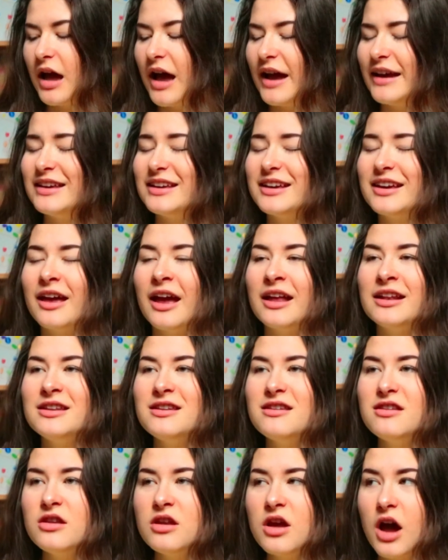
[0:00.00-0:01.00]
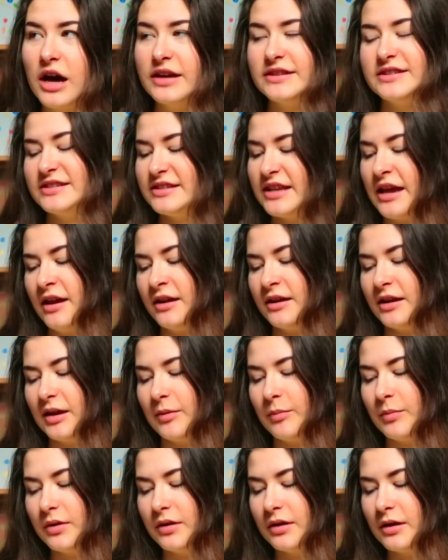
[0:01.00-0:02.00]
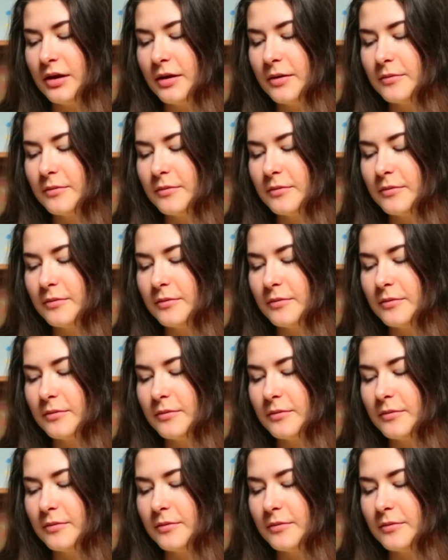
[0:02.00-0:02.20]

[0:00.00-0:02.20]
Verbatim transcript: I cannot stand him.